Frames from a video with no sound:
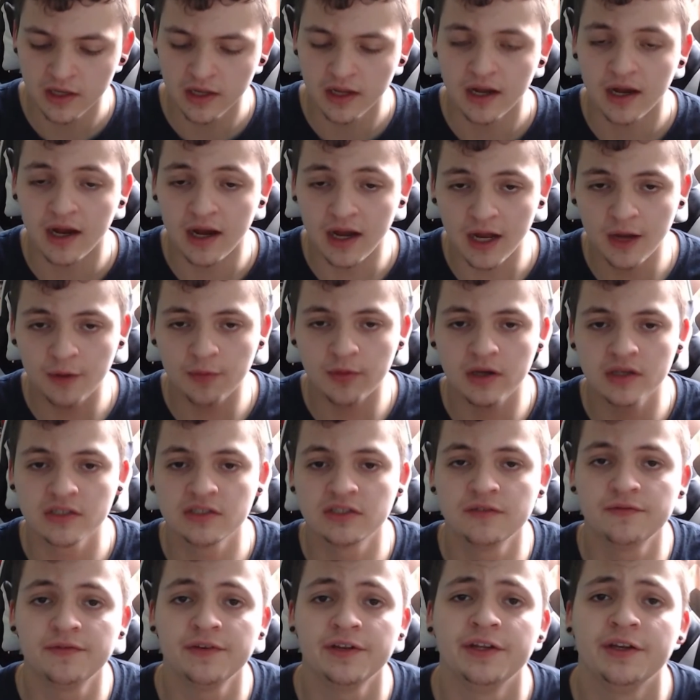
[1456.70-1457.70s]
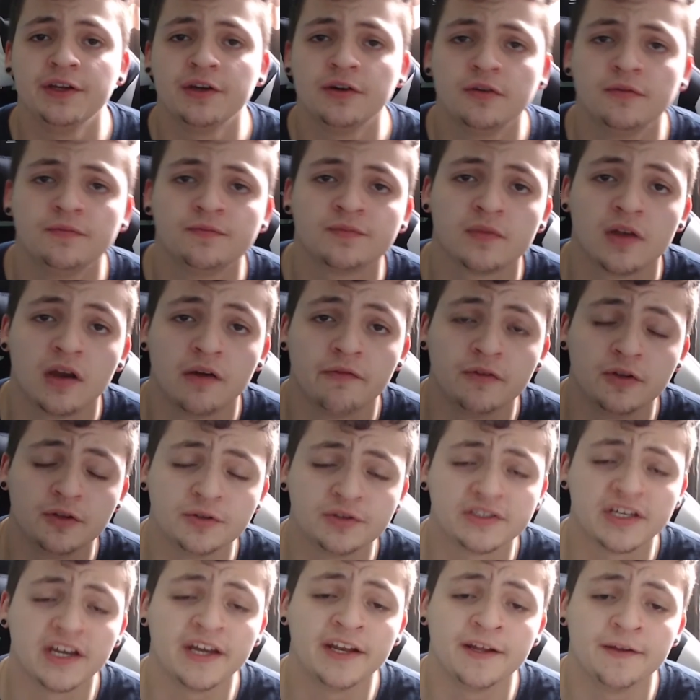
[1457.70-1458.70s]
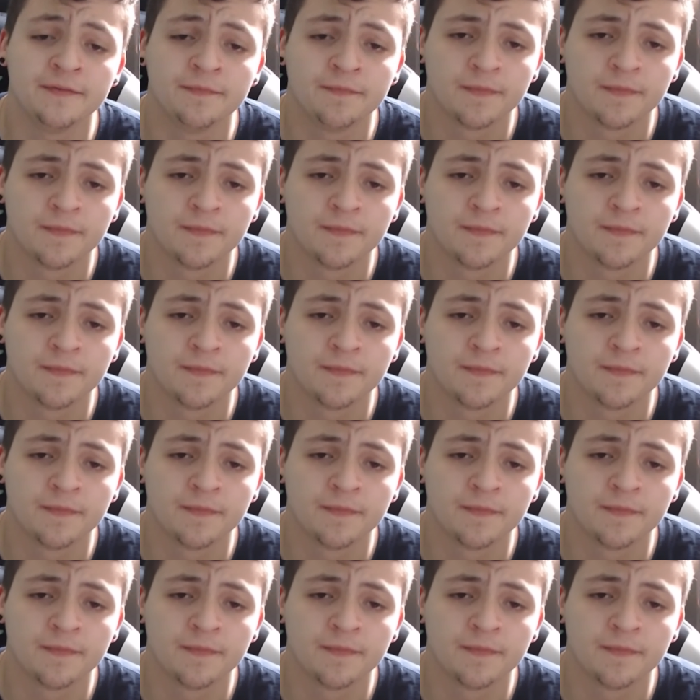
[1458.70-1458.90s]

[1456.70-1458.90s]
I watched a video of a lieutenant